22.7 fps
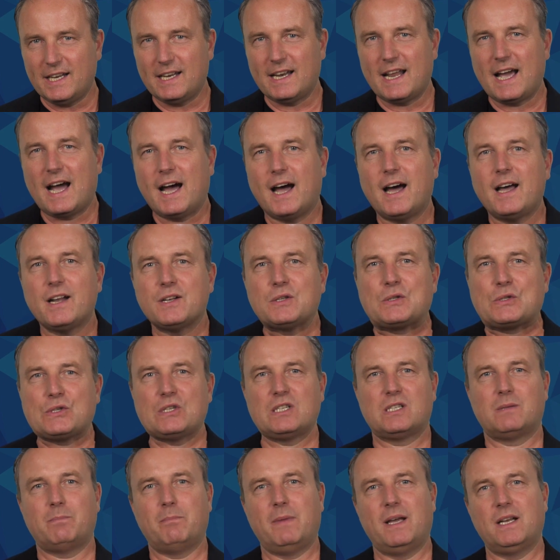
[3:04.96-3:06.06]

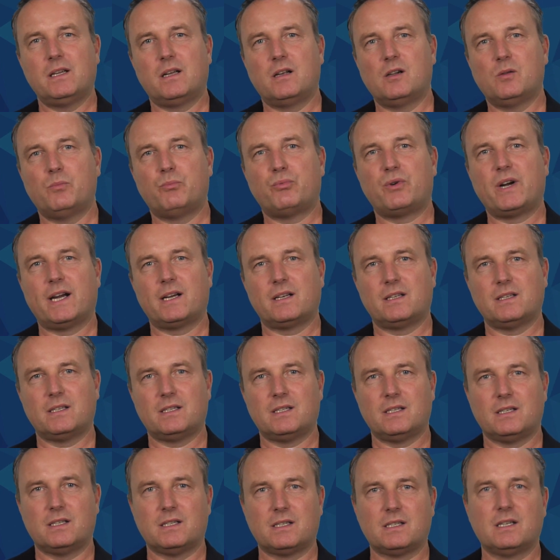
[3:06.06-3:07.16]
enhances medical
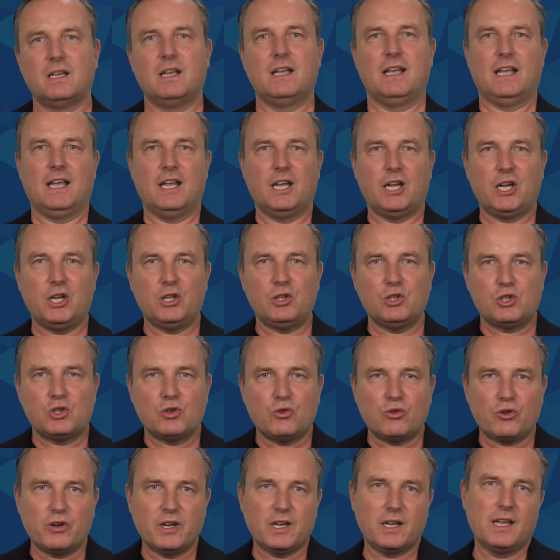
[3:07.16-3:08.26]
practices,
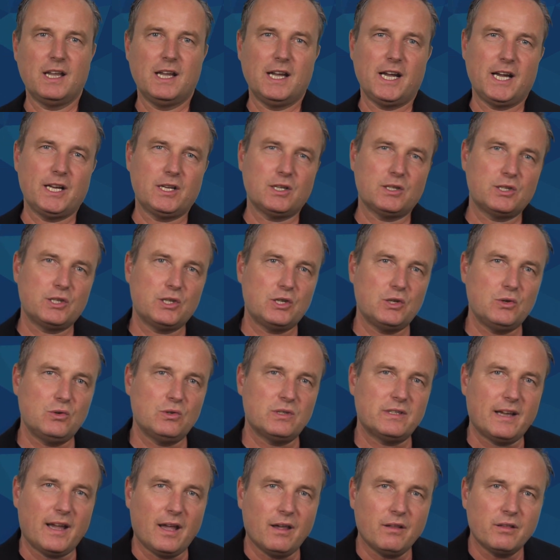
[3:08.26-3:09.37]
ensuring it is
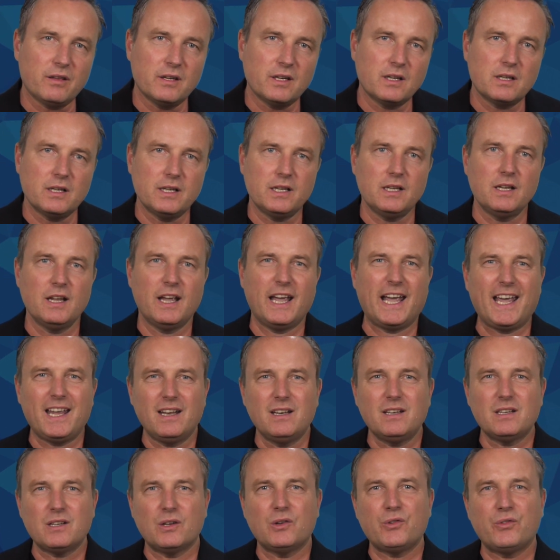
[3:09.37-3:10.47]
used ethically
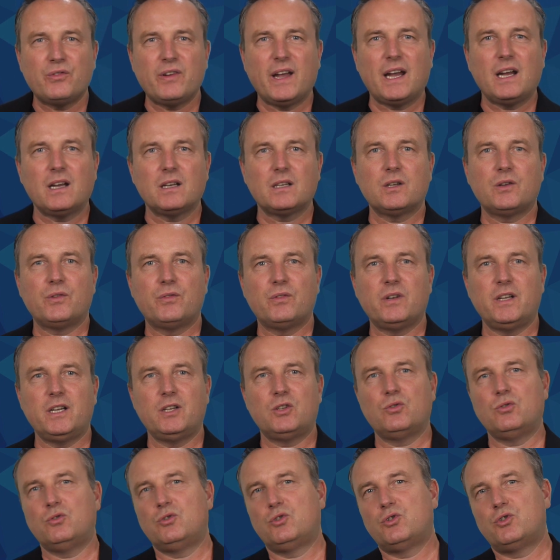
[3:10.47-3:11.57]
and effectively
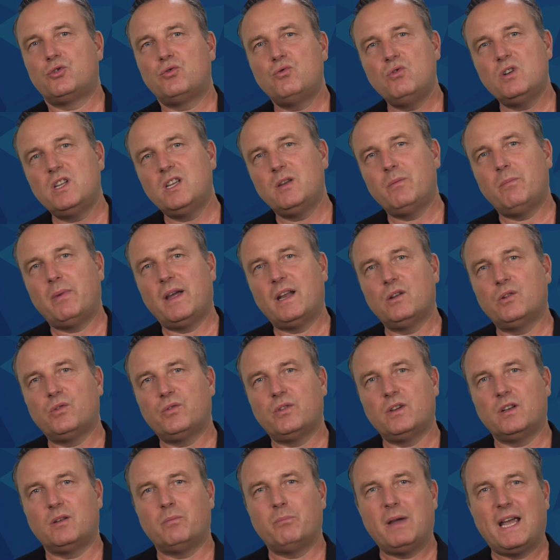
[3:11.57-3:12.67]
to truly
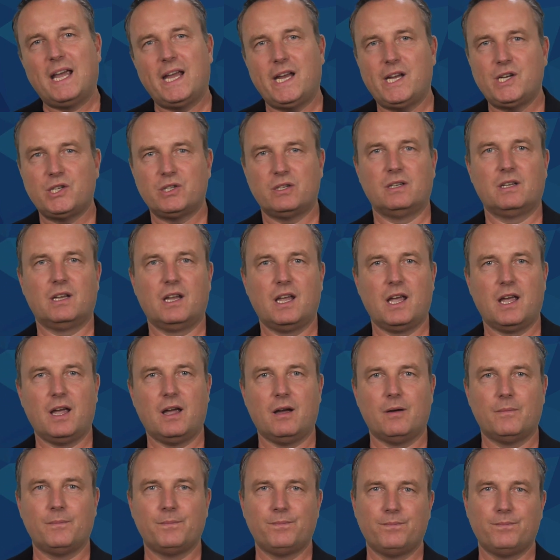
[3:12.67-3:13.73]
benefit patient care.